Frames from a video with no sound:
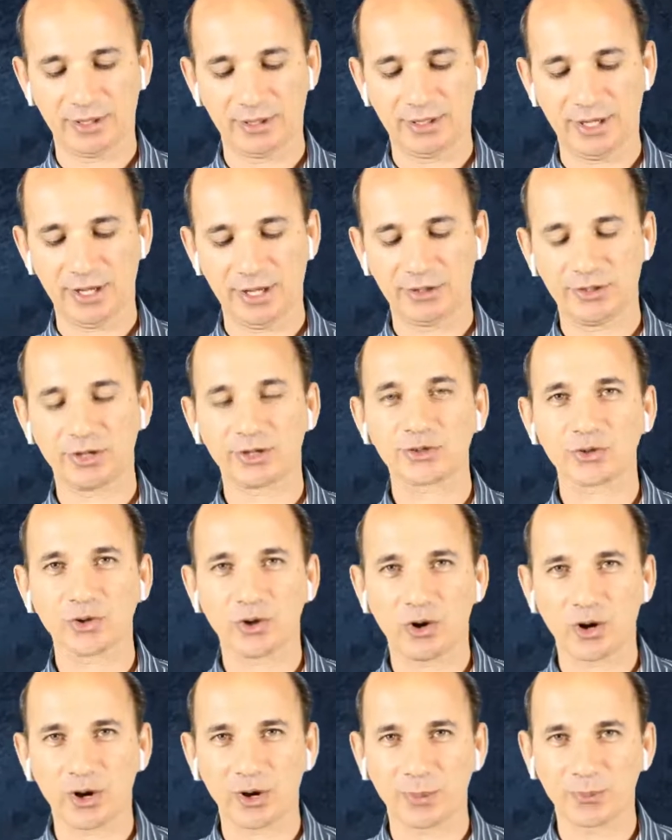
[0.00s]
leaders
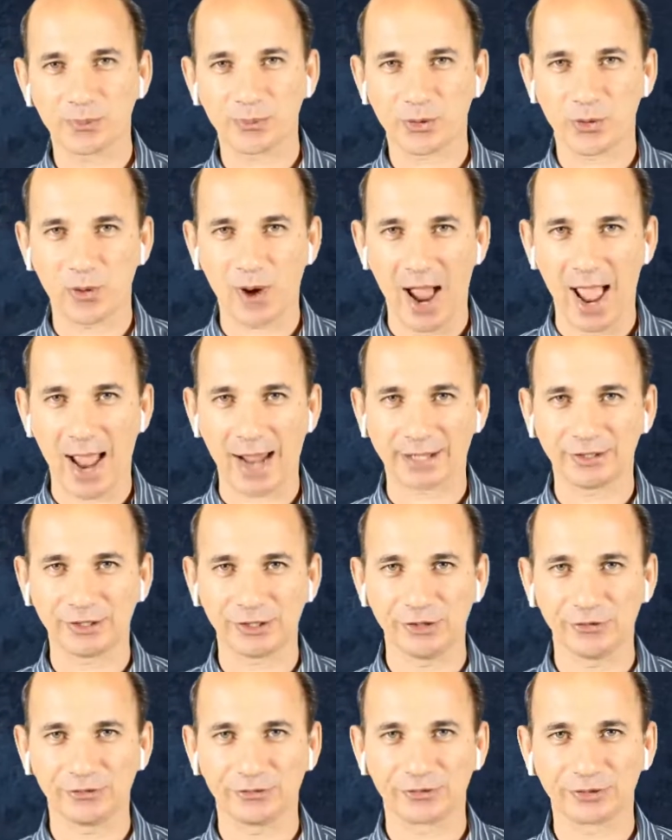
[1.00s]
are
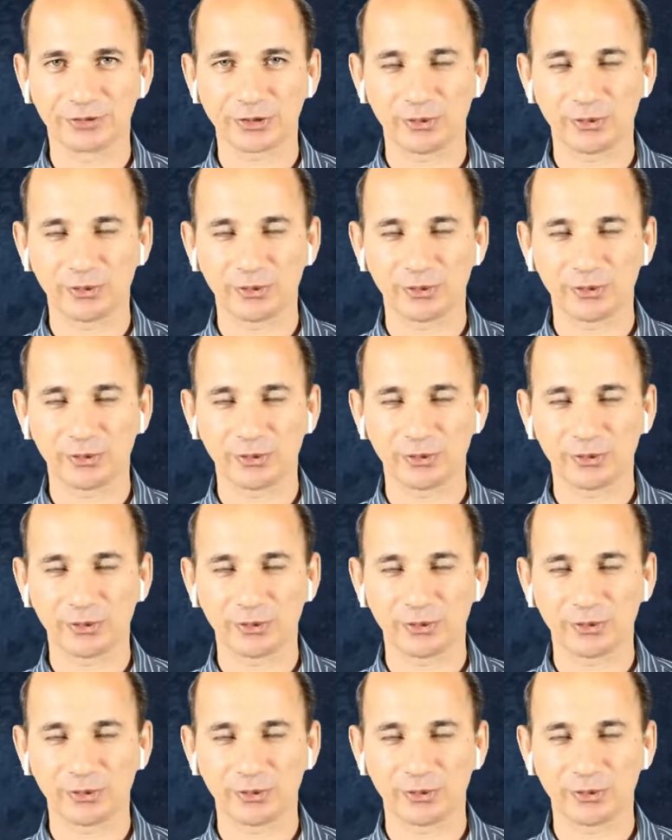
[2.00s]
proactive.